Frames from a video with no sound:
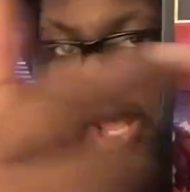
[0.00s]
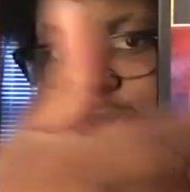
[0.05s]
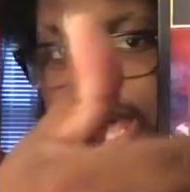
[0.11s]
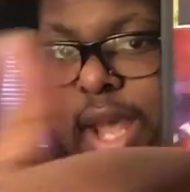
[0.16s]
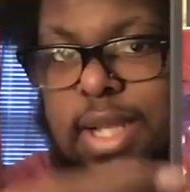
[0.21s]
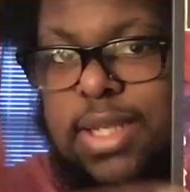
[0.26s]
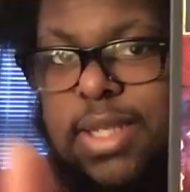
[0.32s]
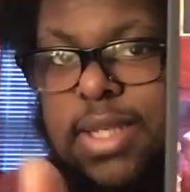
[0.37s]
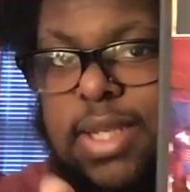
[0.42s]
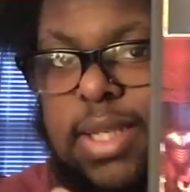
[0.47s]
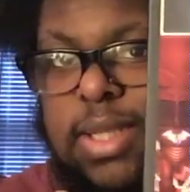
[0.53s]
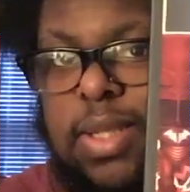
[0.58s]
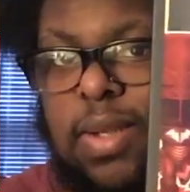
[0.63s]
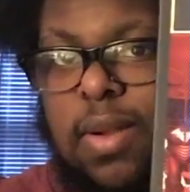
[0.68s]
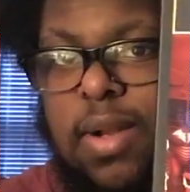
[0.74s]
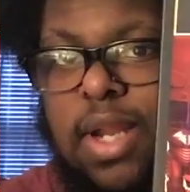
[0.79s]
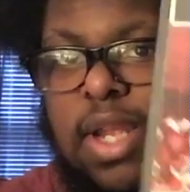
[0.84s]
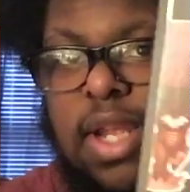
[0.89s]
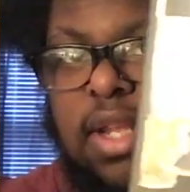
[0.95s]
It has this
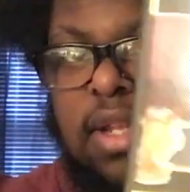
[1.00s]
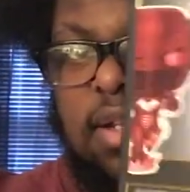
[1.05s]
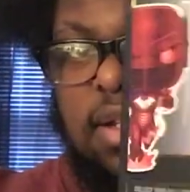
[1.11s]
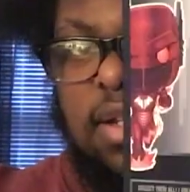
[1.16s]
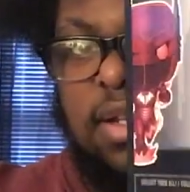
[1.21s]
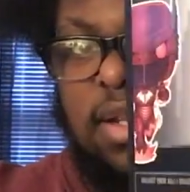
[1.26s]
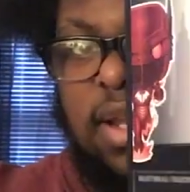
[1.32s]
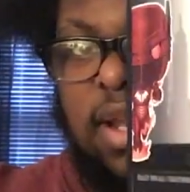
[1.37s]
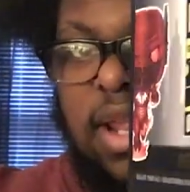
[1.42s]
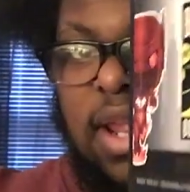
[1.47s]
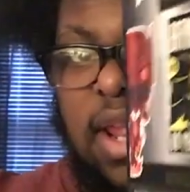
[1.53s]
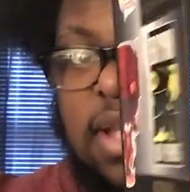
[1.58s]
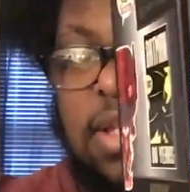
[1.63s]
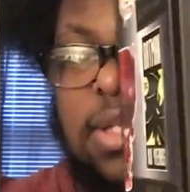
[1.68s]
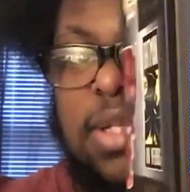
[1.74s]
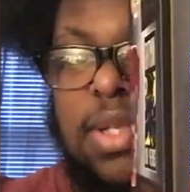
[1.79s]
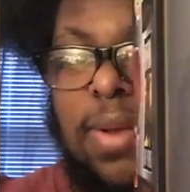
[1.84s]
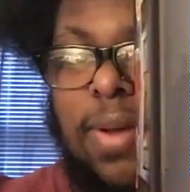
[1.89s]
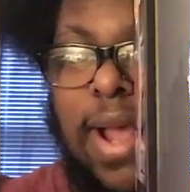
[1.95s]
on it.
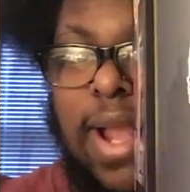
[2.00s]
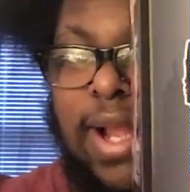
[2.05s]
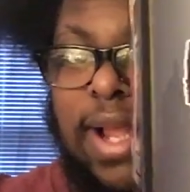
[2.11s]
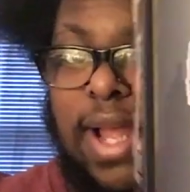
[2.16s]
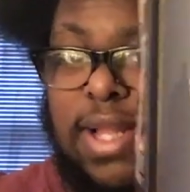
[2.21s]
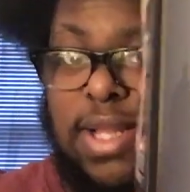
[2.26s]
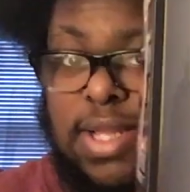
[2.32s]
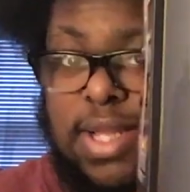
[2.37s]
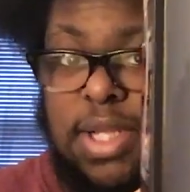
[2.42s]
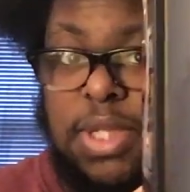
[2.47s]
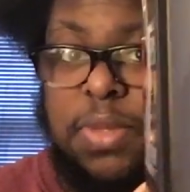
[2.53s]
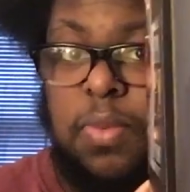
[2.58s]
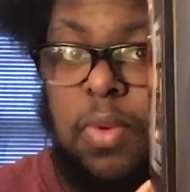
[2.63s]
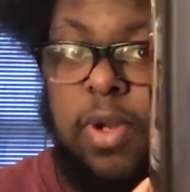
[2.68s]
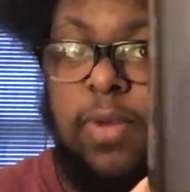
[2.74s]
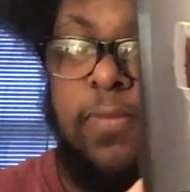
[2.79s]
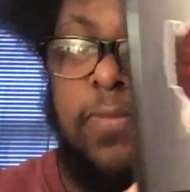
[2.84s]
And so I got this one